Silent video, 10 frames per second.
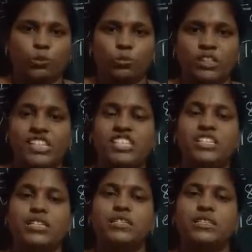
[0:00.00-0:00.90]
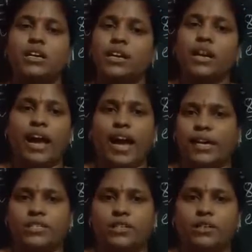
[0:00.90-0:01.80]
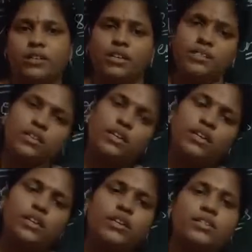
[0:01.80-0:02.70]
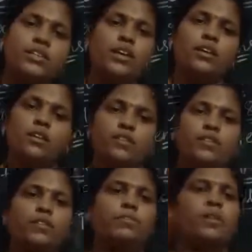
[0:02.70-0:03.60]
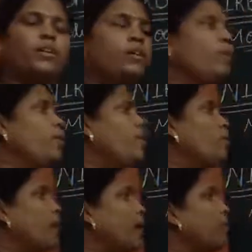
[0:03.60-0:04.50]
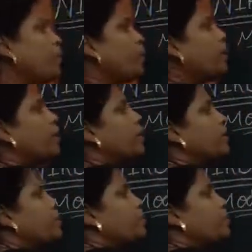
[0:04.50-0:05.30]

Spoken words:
Teaching is a action. Yes, it is a verb. Now, what I'm doing here,